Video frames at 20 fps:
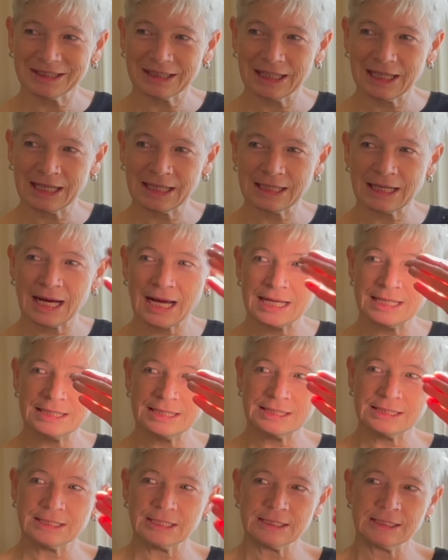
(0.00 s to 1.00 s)
And I
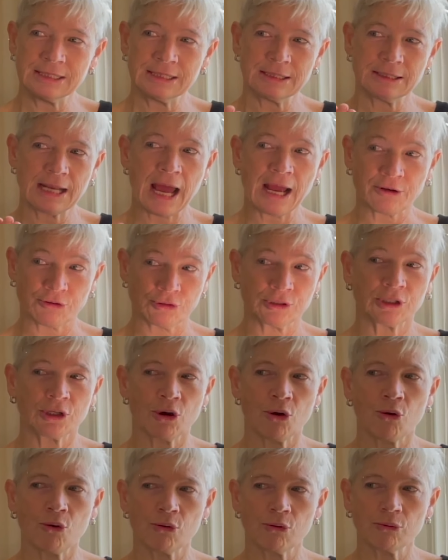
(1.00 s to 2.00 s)
mm. didn't actually
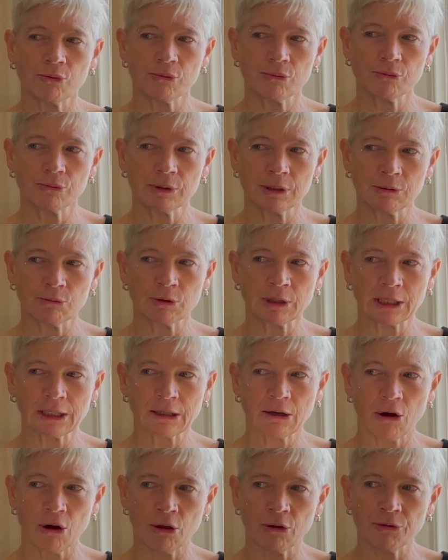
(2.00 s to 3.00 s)
know when I
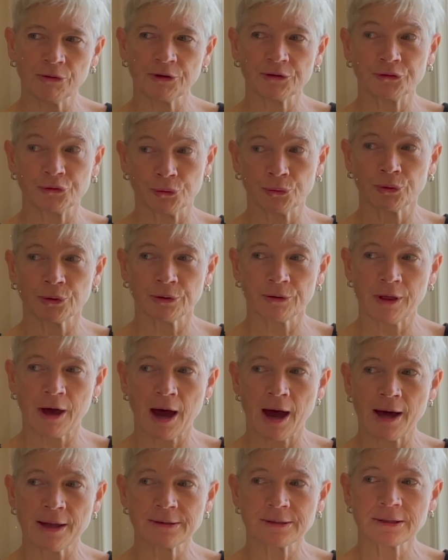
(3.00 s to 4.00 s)
called the tour
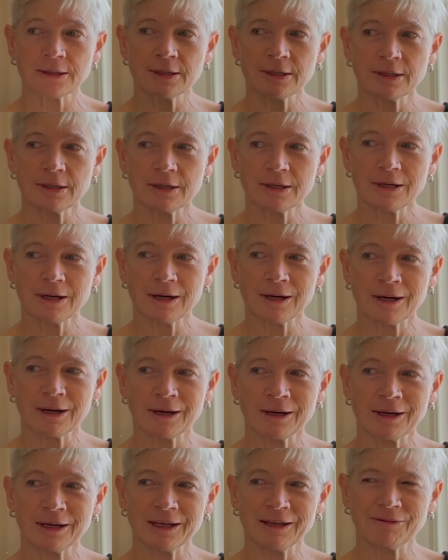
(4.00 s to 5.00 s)
that
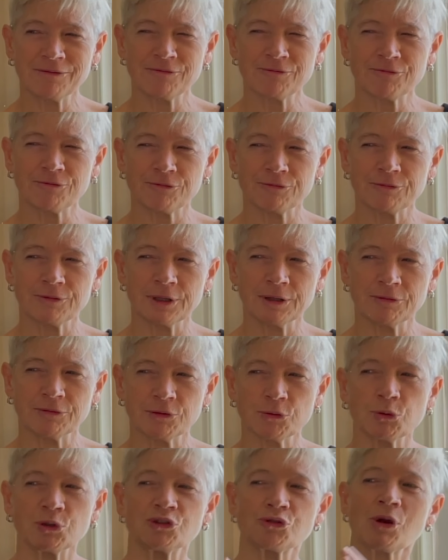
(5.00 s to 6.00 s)
uh, if if
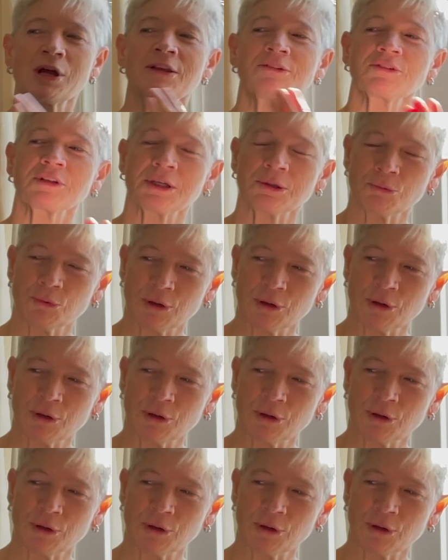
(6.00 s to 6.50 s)
it would translate